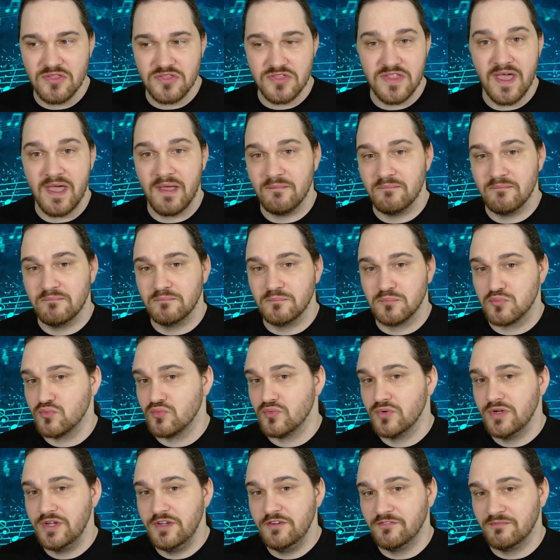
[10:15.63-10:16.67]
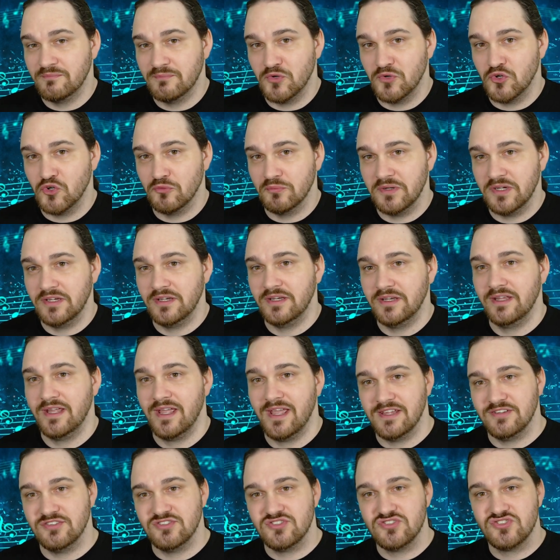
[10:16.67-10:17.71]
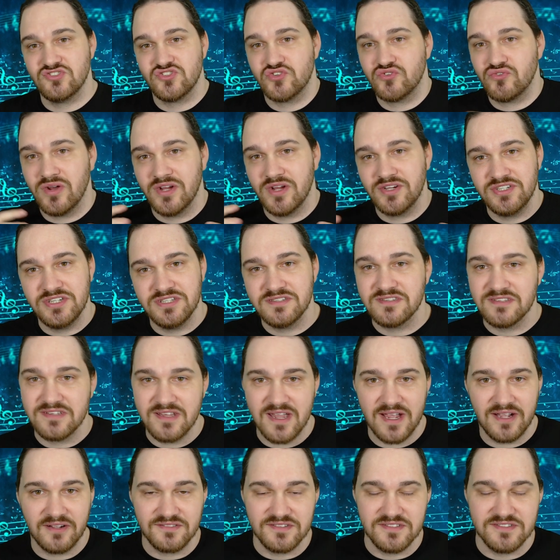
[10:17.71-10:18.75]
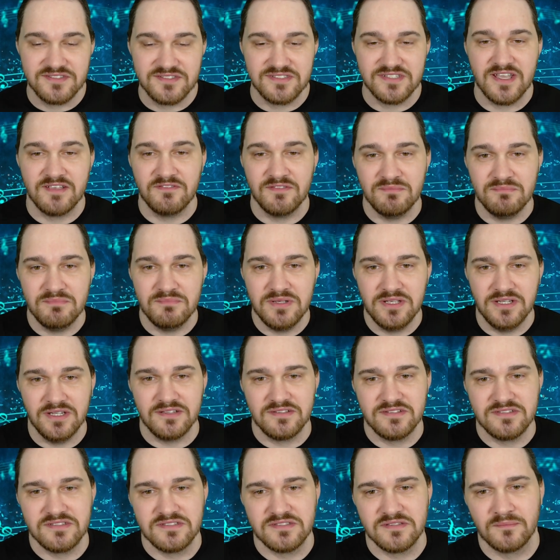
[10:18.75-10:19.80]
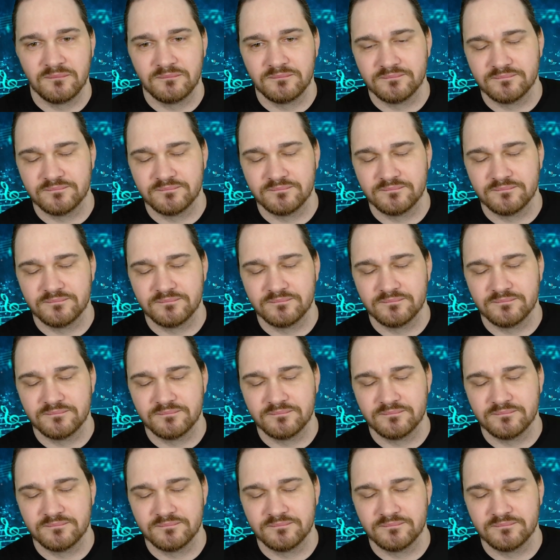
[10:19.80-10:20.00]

that brief moment and stretches it out to seven minutes.